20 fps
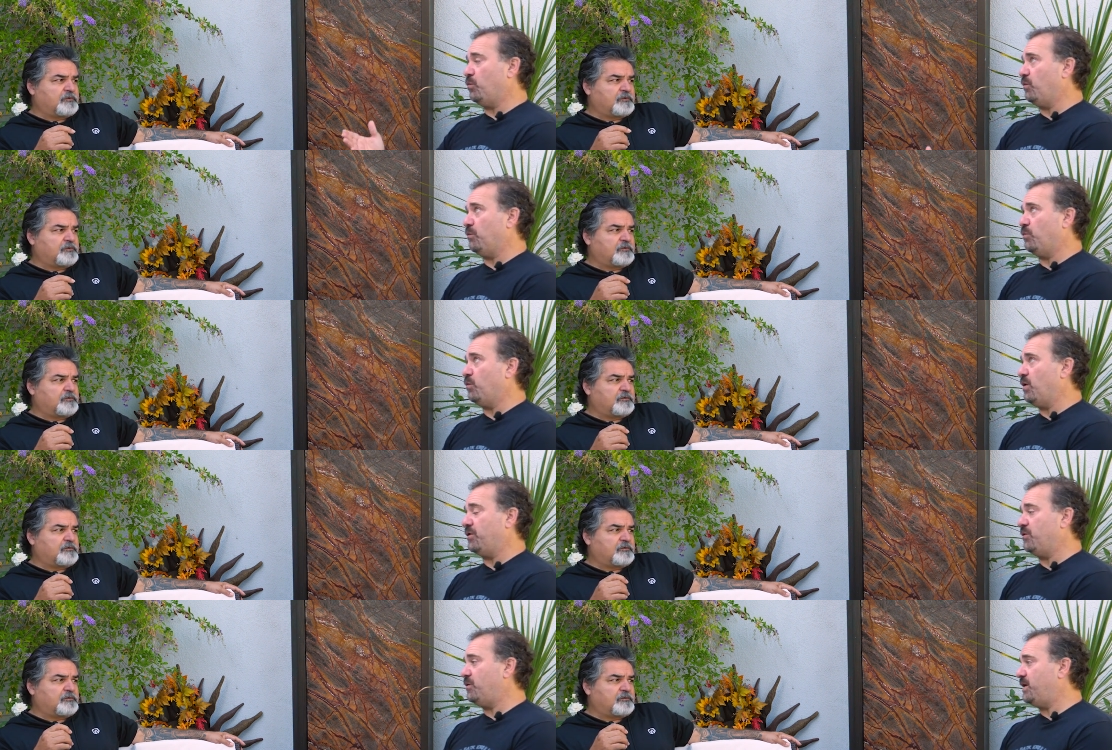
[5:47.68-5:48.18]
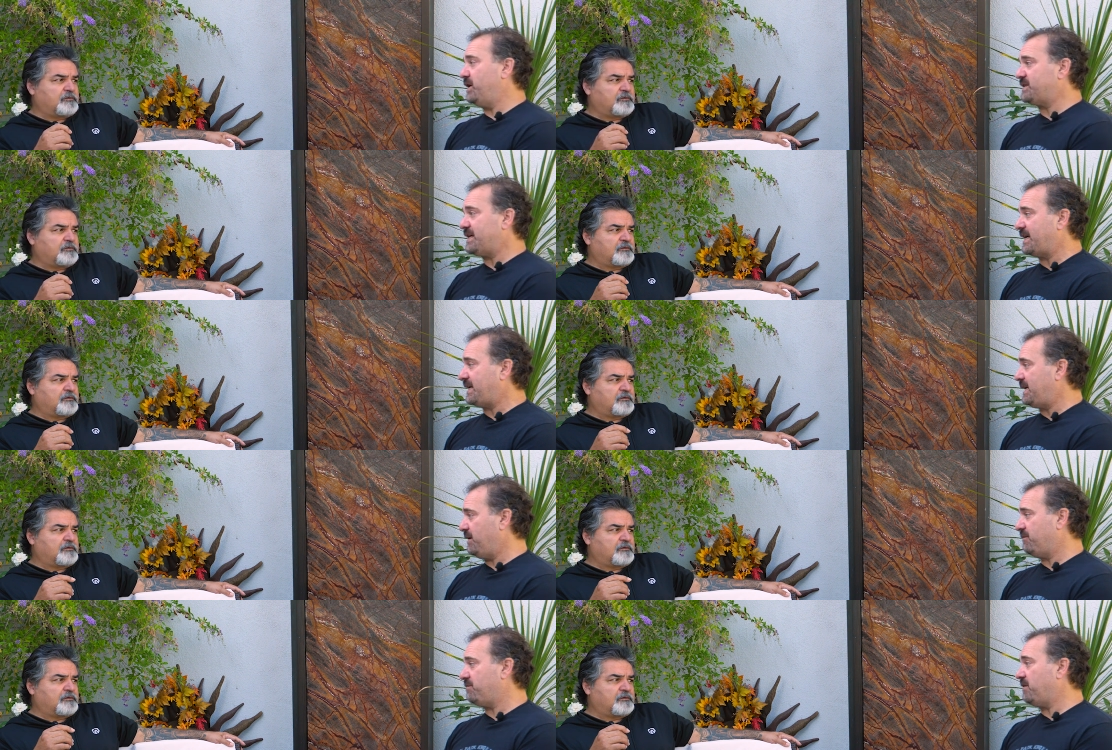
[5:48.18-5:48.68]
Speaker 1: Whether it's
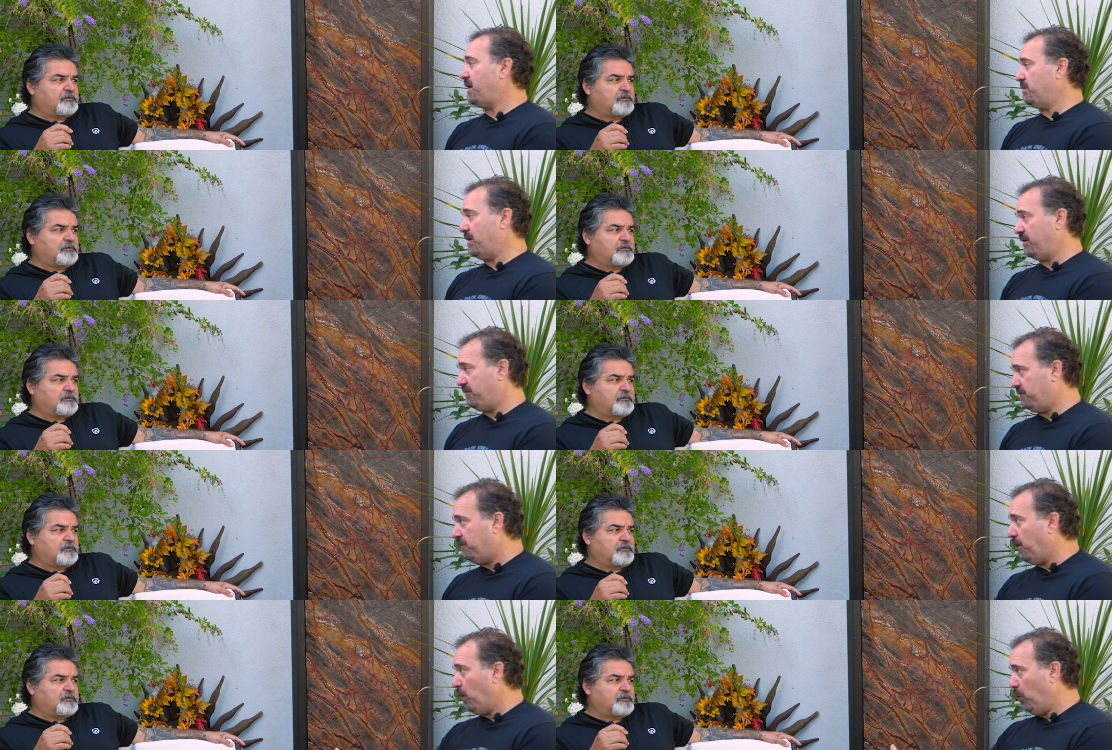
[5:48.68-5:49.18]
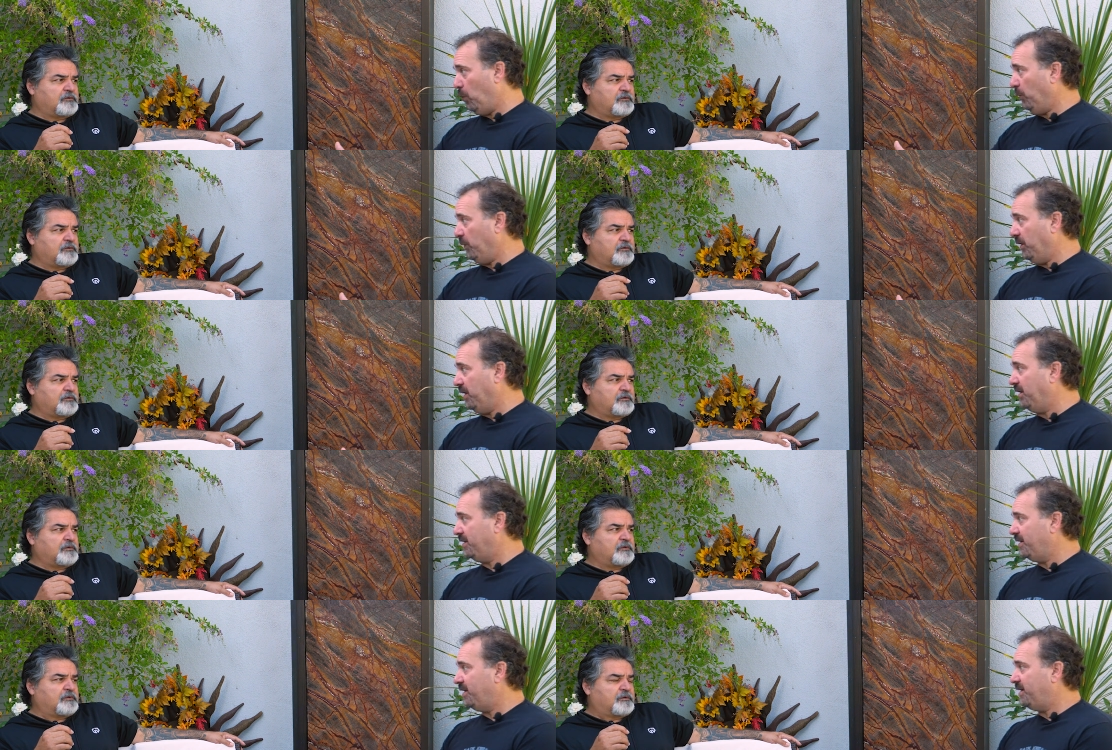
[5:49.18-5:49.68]
I can't find my
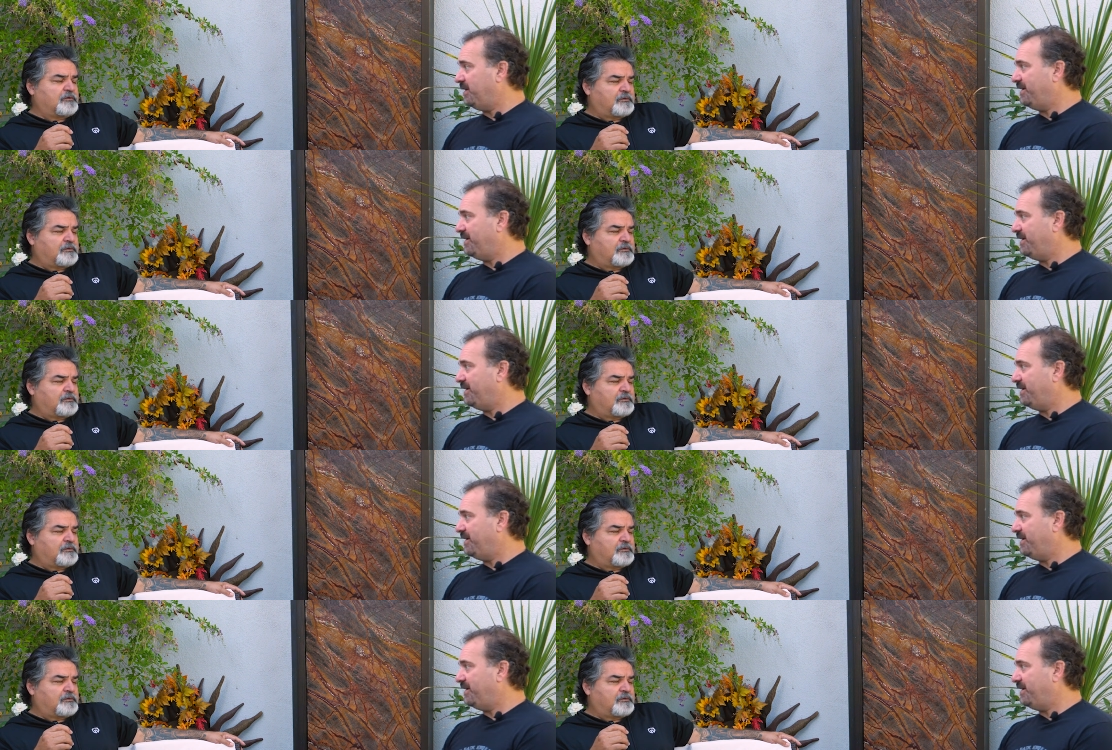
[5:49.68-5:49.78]
phone,